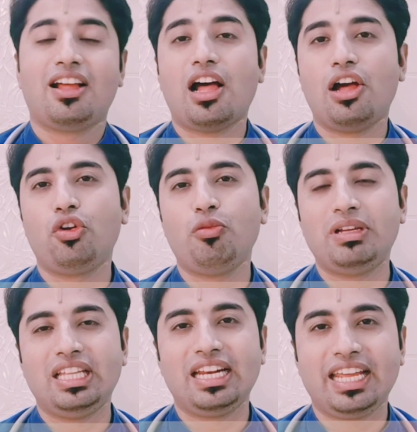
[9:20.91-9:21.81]
kangaroo
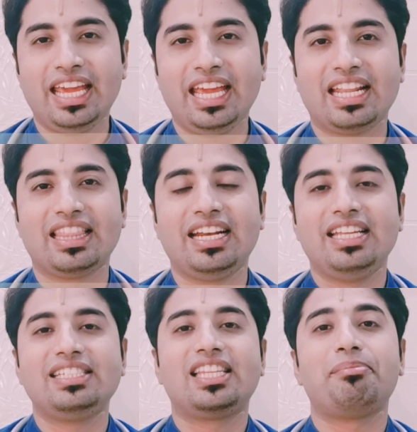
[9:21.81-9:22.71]
mother care, that
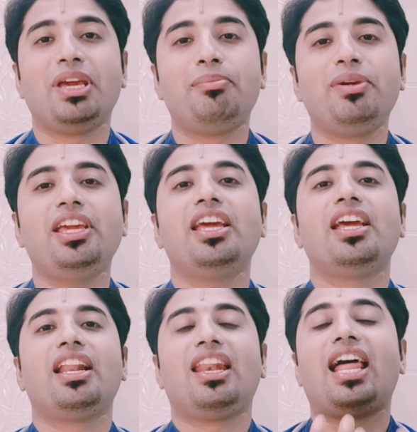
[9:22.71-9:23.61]
is the
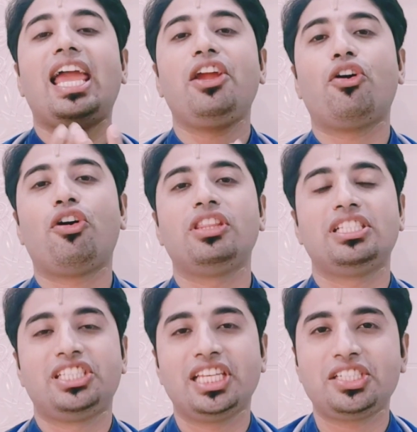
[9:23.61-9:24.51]
baby lying on the
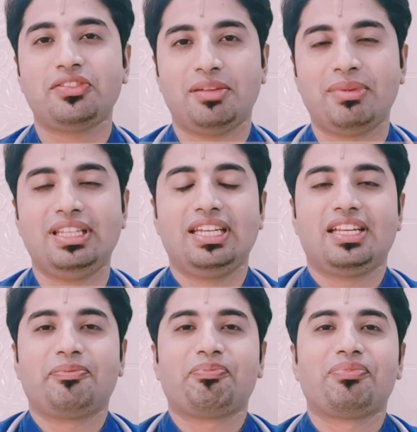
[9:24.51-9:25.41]
chest of the mother,